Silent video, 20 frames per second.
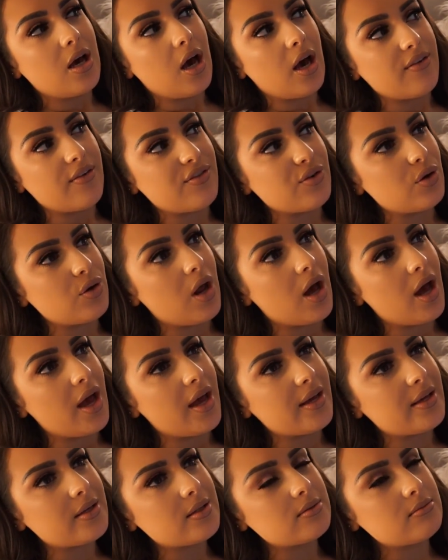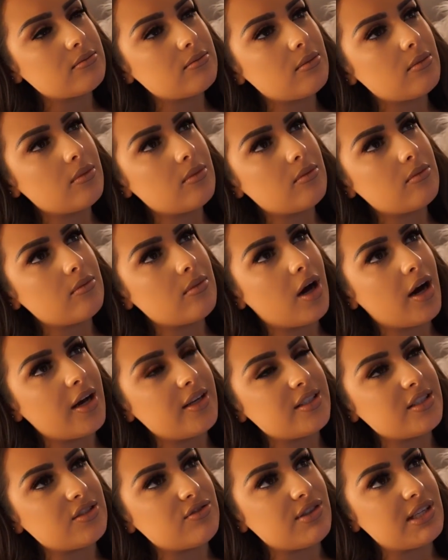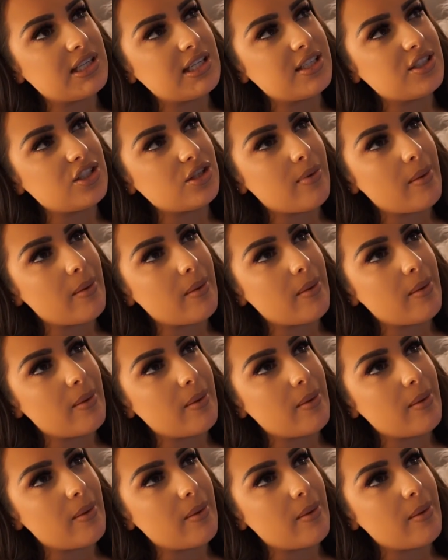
I feel like I didn't really do